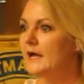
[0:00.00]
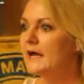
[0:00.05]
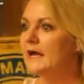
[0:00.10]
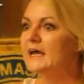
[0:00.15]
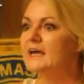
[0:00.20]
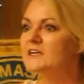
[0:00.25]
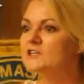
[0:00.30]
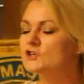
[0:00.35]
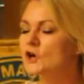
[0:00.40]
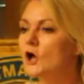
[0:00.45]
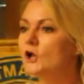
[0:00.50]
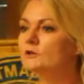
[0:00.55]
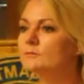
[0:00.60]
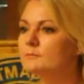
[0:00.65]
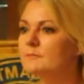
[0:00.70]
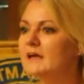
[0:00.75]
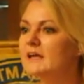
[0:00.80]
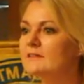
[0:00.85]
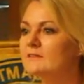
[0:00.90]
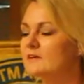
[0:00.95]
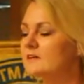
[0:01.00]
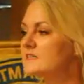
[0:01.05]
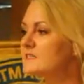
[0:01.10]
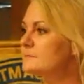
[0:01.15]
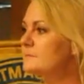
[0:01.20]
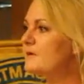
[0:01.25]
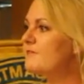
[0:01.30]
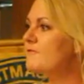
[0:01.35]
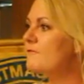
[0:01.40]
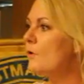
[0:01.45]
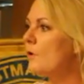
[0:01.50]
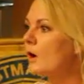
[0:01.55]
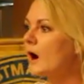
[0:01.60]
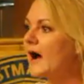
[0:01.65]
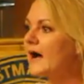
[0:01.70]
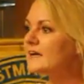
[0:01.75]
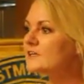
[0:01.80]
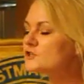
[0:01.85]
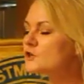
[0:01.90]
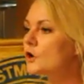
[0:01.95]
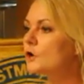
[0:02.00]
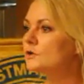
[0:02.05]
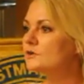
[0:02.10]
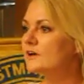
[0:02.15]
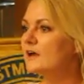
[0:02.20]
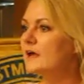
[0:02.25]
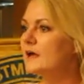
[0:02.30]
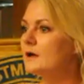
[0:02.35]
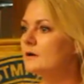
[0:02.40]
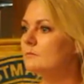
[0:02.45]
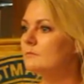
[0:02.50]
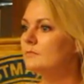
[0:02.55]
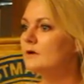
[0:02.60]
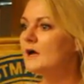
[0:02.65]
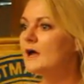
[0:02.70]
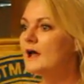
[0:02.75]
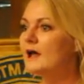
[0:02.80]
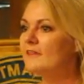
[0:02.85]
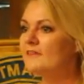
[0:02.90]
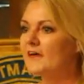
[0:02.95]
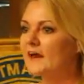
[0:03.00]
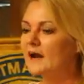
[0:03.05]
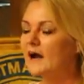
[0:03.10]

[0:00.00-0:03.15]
He told me this before I told him that